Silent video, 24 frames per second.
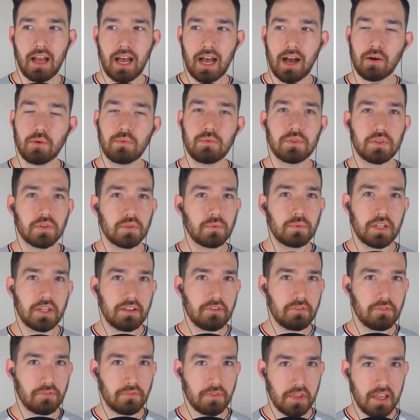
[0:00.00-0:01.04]
how do
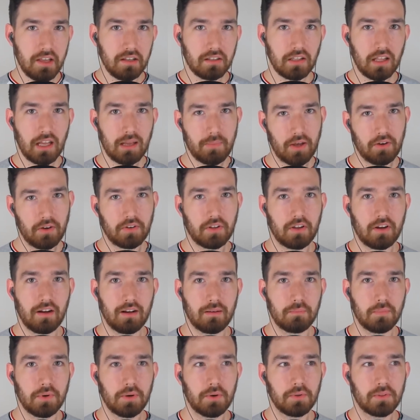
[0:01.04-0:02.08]
we feel about
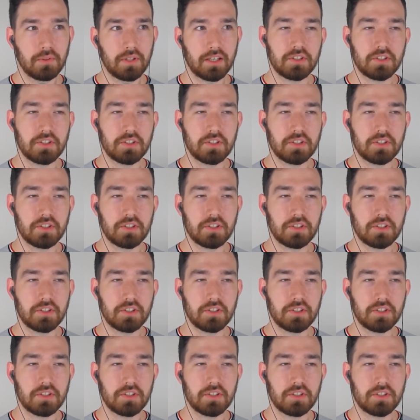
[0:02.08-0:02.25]
combo?